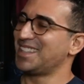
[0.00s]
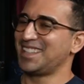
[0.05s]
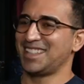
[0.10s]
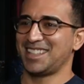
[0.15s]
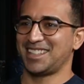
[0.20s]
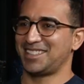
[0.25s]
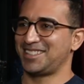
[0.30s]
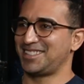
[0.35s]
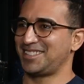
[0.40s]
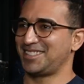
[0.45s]

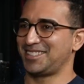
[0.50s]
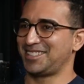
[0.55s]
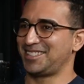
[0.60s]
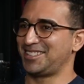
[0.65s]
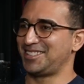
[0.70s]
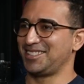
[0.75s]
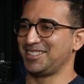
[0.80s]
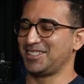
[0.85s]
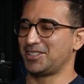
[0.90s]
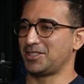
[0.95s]
And,
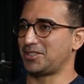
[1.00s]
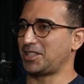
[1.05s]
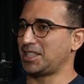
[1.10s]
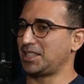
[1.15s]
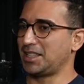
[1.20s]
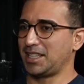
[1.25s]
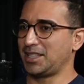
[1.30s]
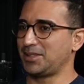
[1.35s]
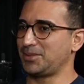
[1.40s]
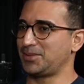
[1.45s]
you know, I
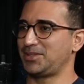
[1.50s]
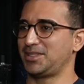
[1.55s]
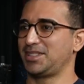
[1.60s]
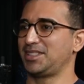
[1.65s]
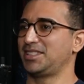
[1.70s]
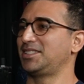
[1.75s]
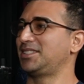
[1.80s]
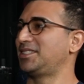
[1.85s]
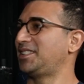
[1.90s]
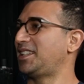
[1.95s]

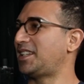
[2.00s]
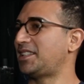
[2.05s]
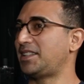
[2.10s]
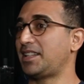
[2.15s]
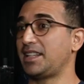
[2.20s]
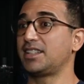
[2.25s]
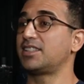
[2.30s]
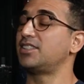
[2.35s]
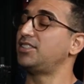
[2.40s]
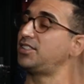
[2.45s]
left, and
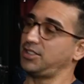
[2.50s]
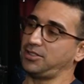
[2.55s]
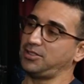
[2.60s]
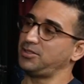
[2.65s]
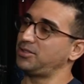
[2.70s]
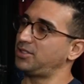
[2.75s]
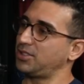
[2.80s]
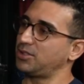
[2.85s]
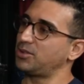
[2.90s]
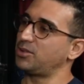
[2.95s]
they
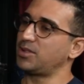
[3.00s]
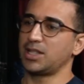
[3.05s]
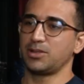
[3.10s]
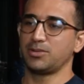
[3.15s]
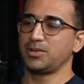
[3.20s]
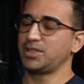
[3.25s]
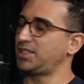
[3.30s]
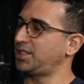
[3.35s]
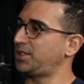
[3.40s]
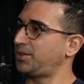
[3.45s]
continued to go
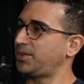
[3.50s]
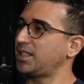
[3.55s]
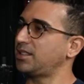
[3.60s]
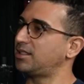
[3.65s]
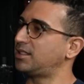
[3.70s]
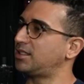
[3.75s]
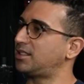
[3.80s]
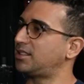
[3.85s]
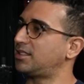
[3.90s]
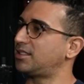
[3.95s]
out, which is
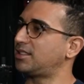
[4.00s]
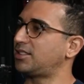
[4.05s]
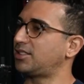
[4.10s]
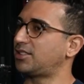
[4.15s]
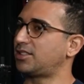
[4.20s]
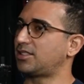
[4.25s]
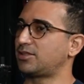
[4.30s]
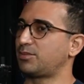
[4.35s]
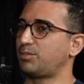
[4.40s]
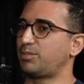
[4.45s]
fine,
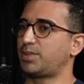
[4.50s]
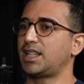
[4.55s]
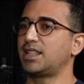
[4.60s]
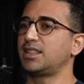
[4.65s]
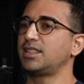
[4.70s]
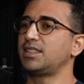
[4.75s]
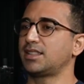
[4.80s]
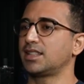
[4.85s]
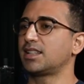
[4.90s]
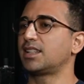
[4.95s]
you know. But
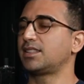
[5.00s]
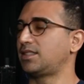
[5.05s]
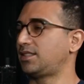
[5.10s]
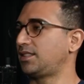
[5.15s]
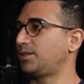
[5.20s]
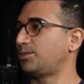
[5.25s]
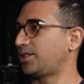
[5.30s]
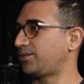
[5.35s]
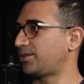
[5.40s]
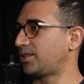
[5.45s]
at least I got to
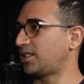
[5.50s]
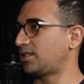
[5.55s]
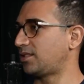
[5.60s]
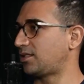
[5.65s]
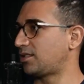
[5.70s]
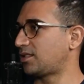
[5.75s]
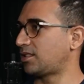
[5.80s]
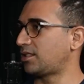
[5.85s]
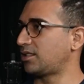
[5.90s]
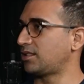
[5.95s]
see my
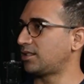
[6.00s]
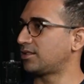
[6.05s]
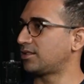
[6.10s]
friends, right?